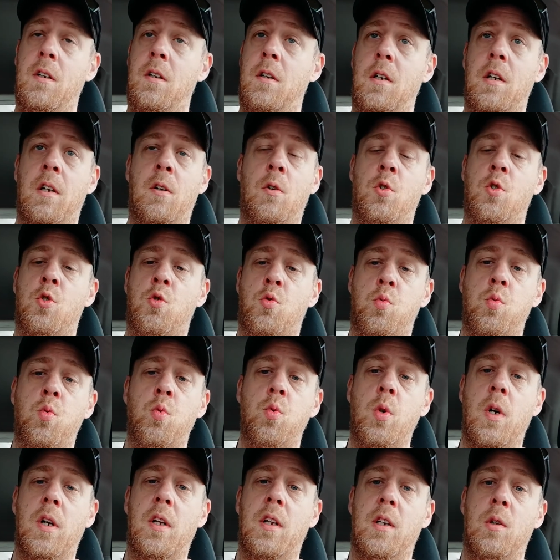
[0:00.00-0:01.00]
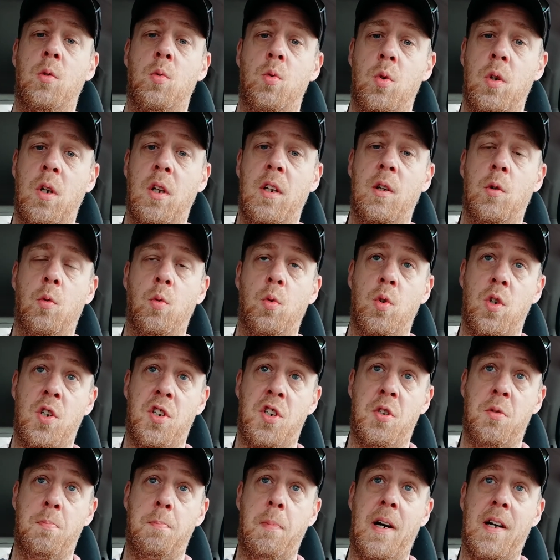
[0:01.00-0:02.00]
he was really, really
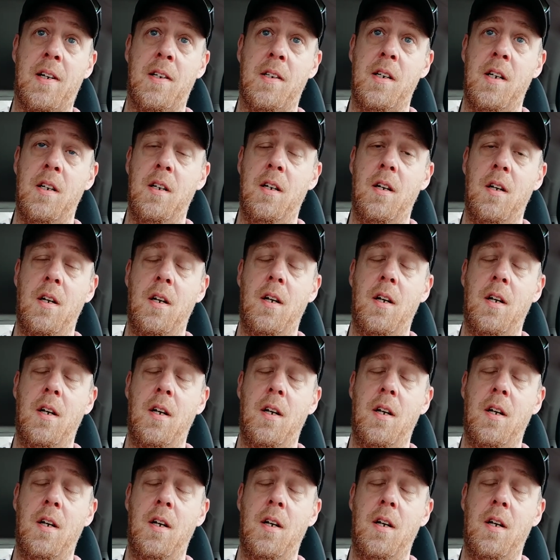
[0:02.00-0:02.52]
respected